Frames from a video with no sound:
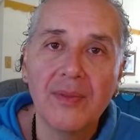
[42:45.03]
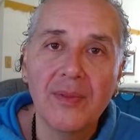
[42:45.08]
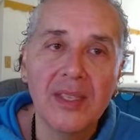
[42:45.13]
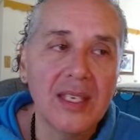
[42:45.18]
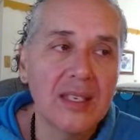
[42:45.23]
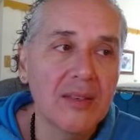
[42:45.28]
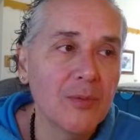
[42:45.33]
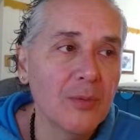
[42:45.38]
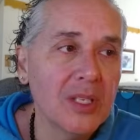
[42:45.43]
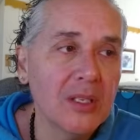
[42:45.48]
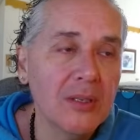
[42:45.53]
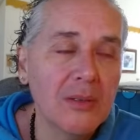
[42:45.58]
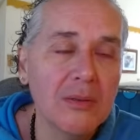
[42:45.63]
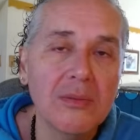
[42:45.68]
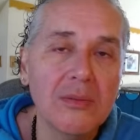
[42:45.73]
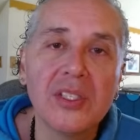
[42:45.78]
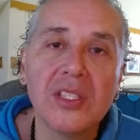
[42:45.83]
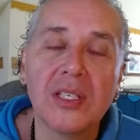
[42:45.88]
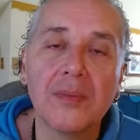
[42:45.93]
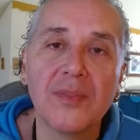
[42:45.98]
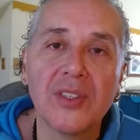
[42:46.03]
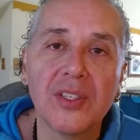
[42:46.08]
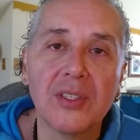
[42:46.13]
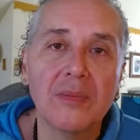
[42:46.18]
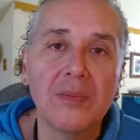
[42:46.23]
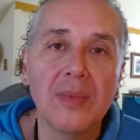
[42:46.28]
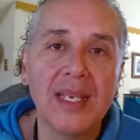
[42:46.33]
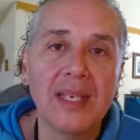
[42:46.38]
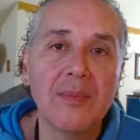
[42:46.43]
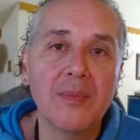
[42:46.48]
then we use them to
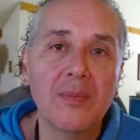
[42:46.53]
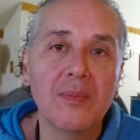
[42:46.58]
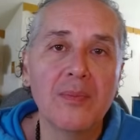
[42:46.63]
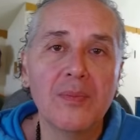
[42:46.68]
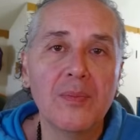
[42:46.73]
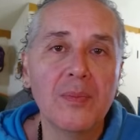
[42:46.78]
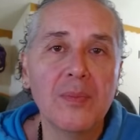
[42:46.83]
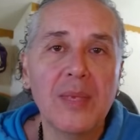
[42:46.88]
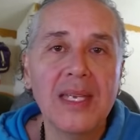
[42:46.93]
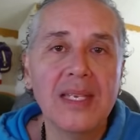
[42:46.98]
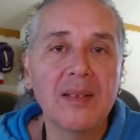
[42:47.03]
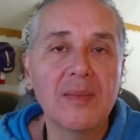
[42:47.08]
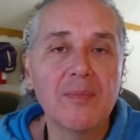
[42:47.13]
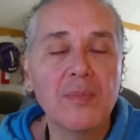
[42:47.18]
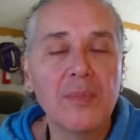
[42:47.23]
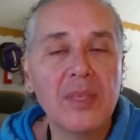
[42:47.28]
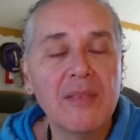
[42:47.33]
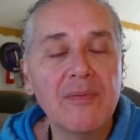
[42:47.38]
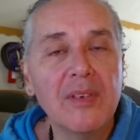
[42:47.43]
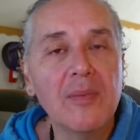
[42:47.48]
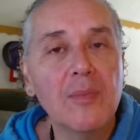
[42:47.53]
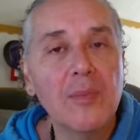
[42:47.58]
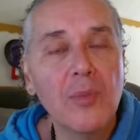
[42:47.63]
make even